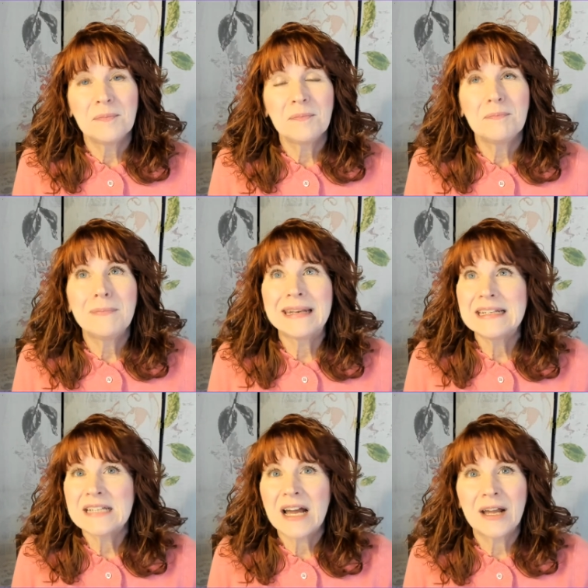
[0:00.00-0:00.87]

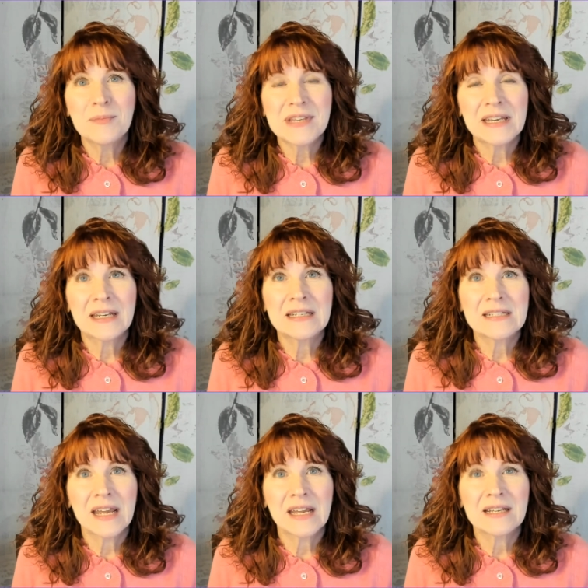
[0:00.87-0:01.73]
Many times it can
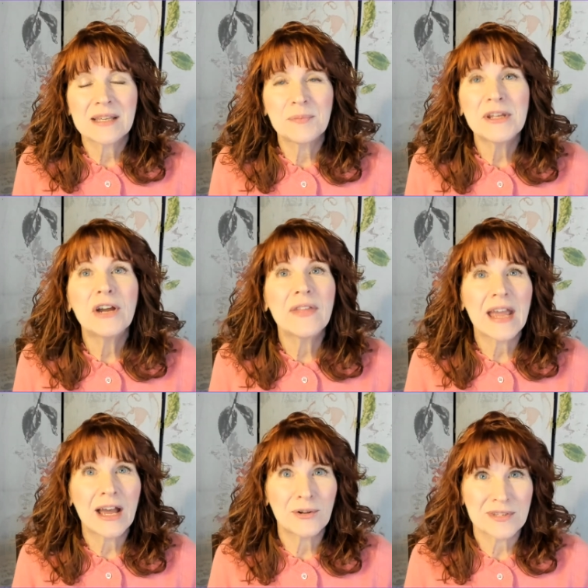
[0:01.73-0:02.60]
take something on
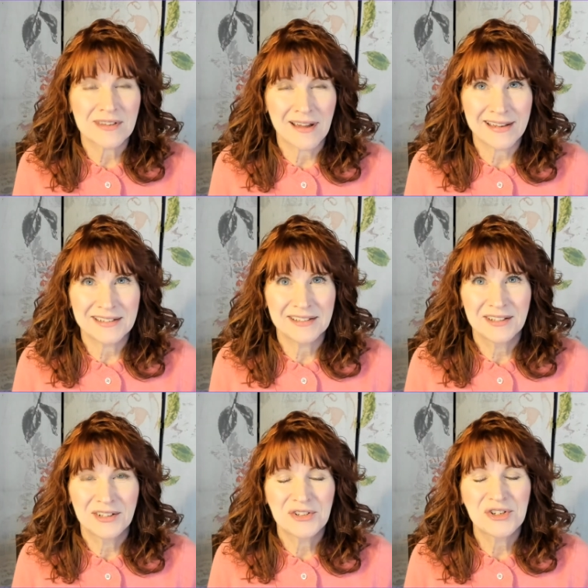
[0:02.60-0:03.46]
the outside
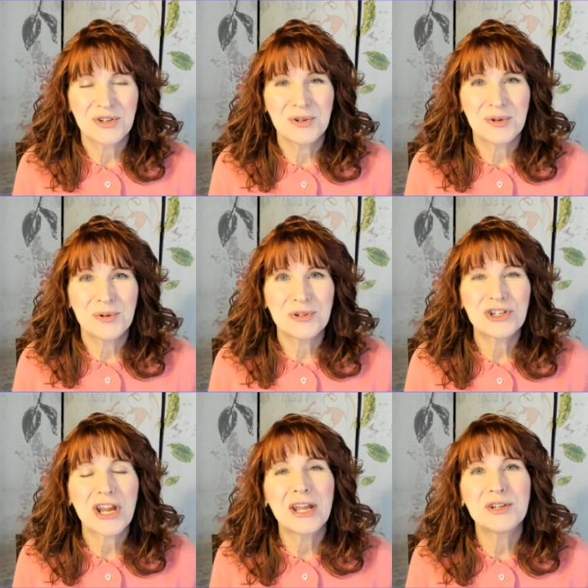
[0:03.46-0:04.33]
to
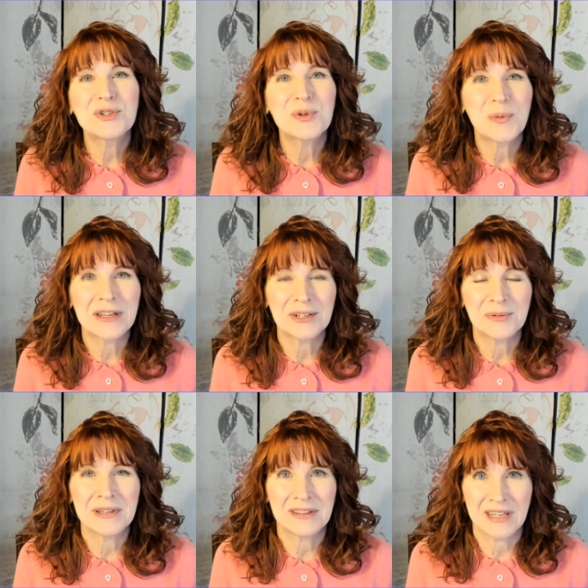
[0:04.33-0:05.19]
change the way that
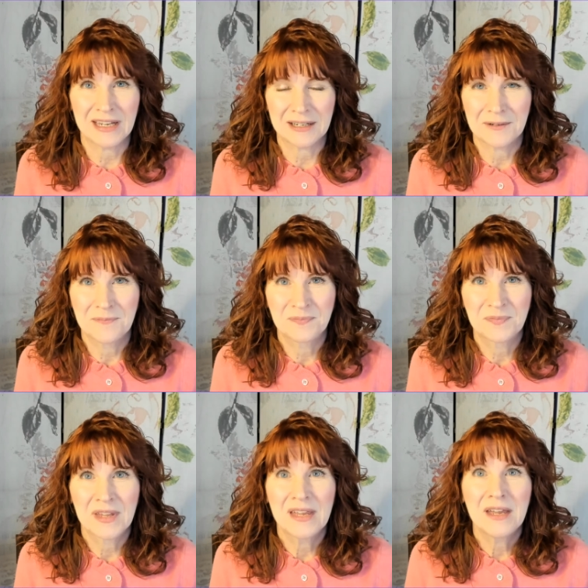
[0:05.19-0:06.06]
we think.
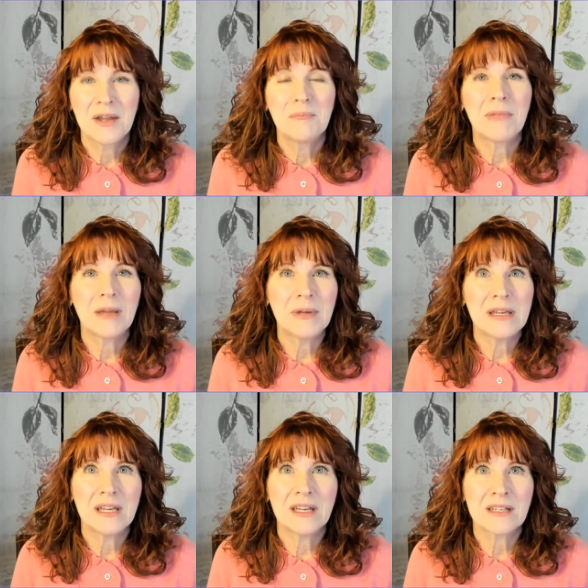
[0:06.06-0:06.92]

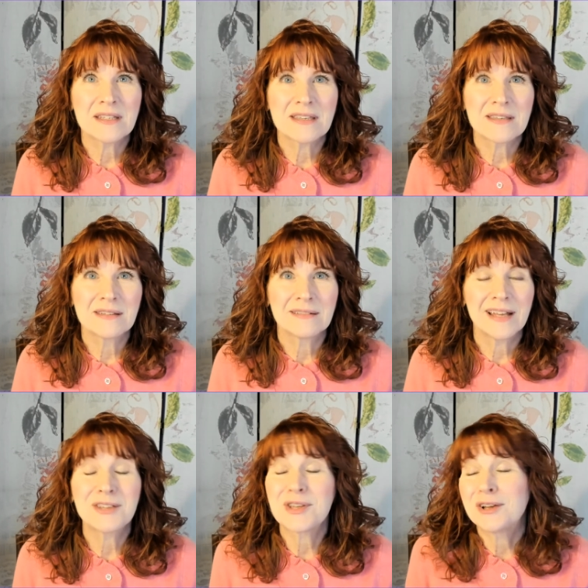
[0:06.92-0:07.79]
Maybe it's
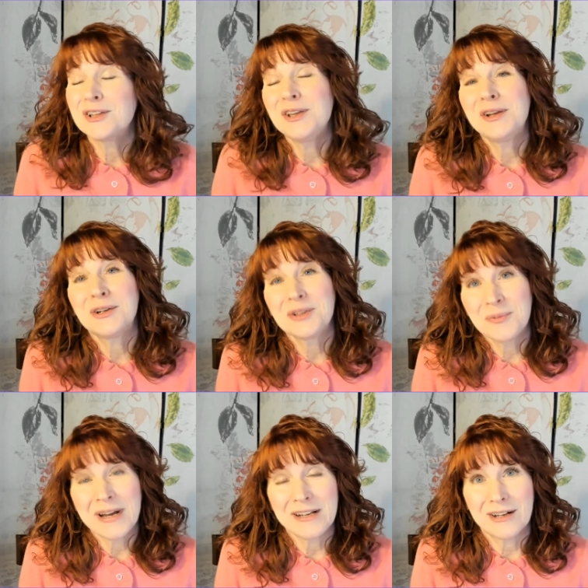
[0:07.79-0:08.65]
a song that you hear on the
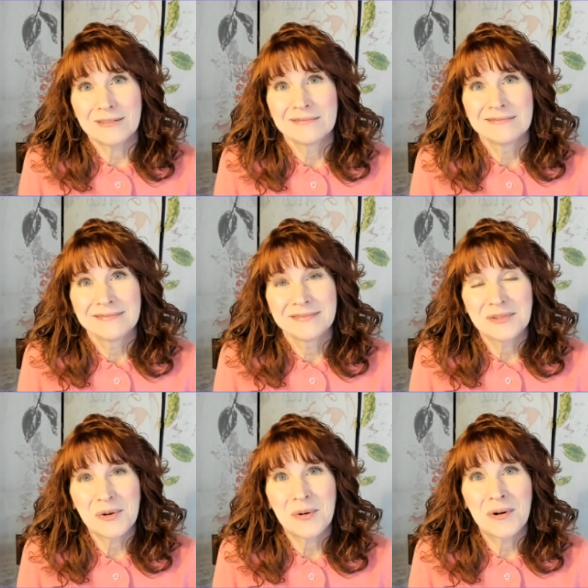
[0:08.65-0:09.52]
radio,
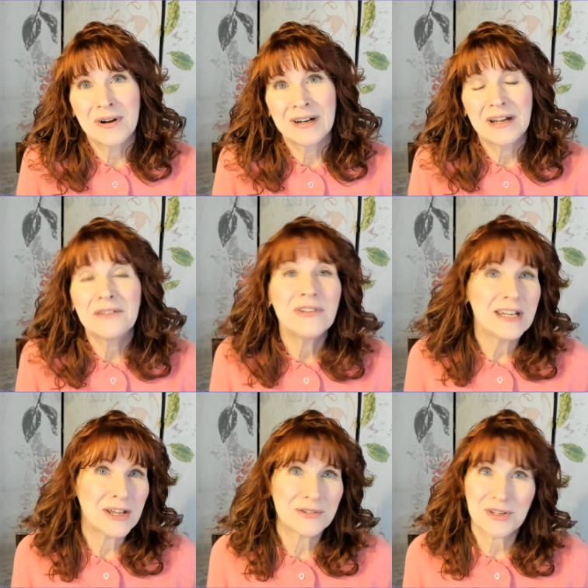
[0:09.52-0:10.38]
or a
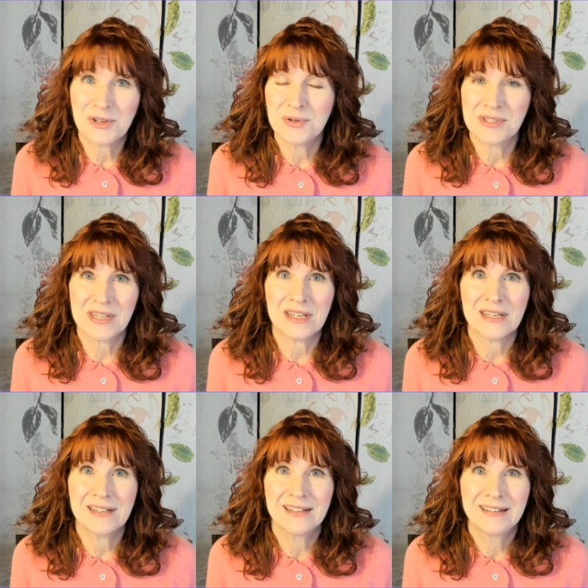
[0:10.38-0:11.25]
video that you
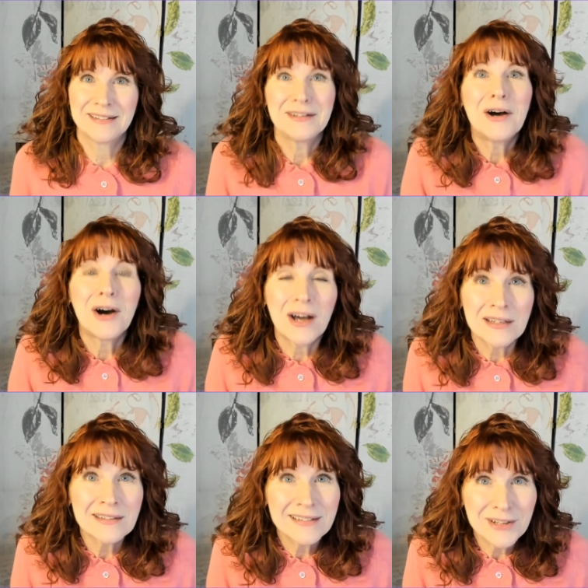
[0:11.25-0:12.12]
see
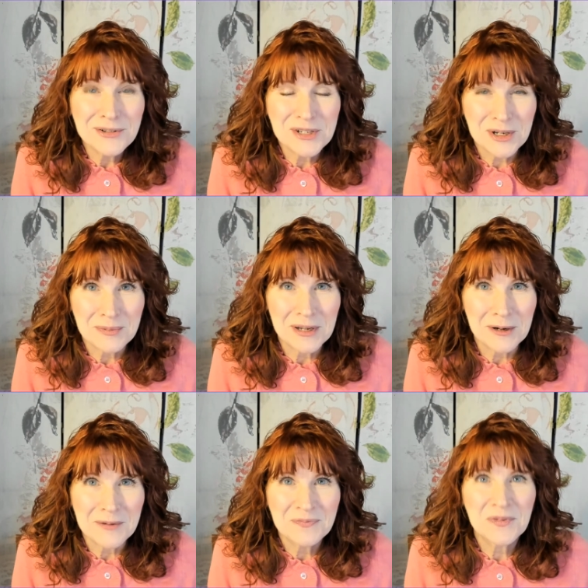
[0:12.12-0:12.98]
on YouTube
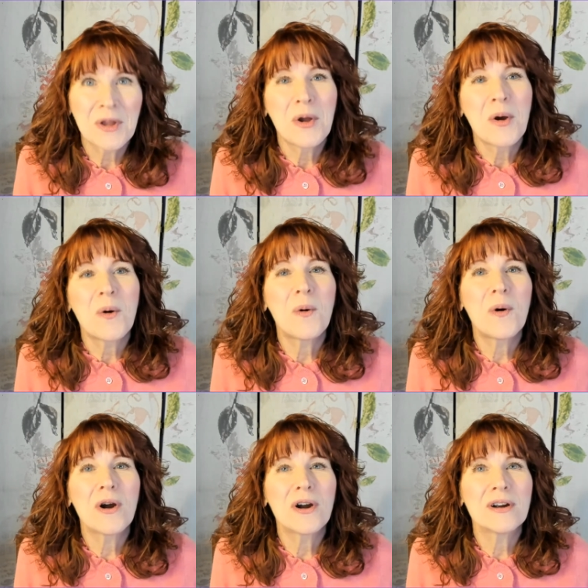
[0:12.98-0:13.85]
here,
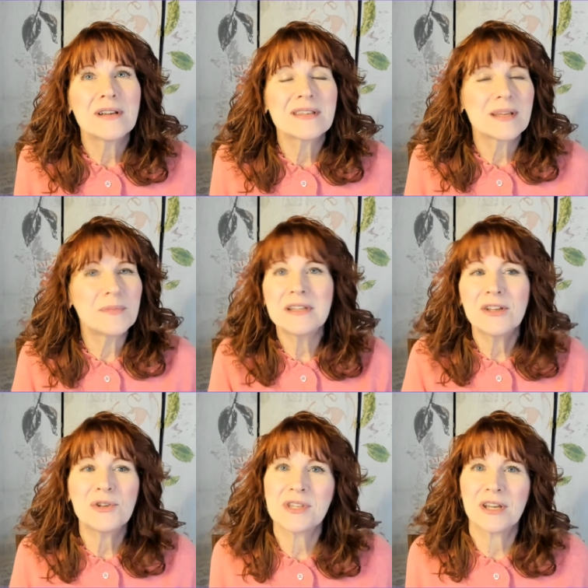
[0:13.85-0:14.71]
or something
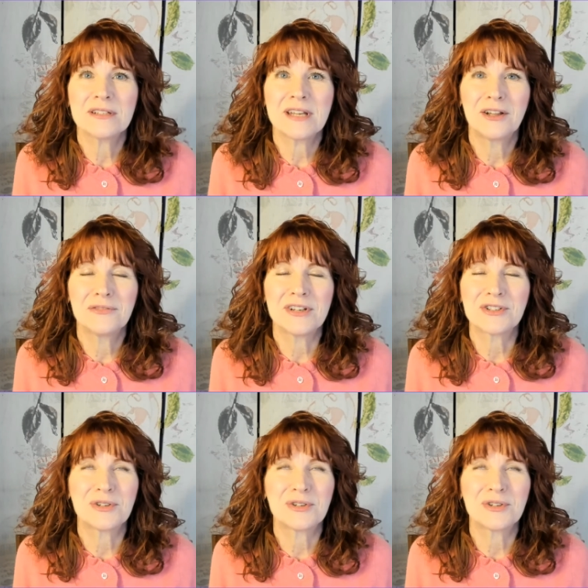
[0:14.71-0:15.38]
that you see on television,